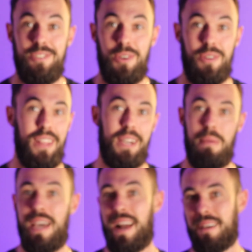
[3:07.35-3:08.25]
So you're like,
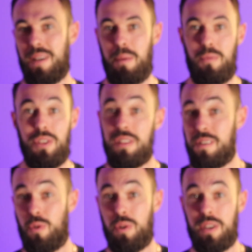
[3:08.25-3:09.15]
man, I'm really
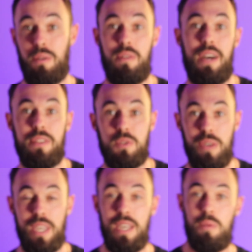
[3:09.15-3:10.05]
looking forward to going out this
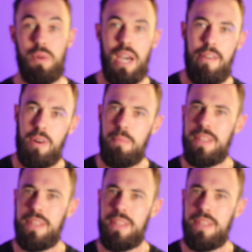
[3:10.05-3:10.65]
weekend, whatever.